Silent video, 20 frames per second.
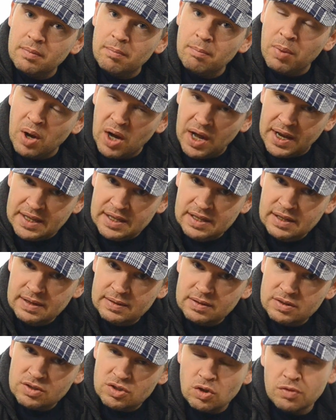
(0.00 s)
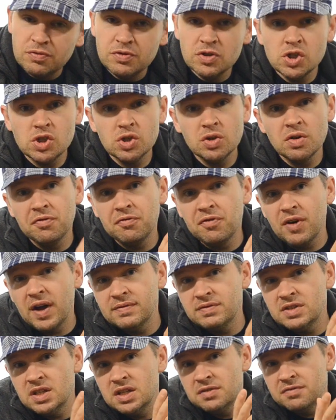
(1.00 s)
body. So if you shoot a
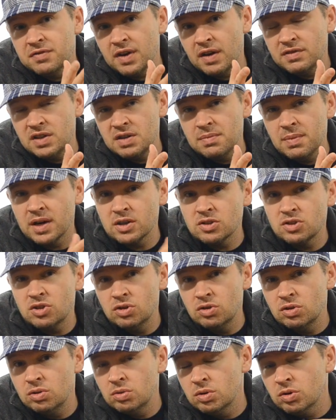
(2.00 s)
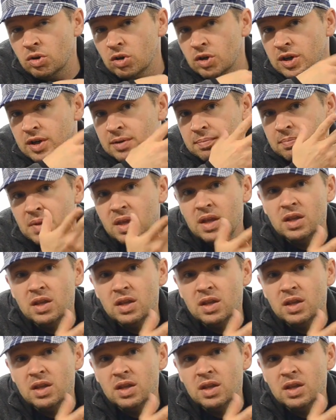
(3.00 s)
5D, 5D Mark II, or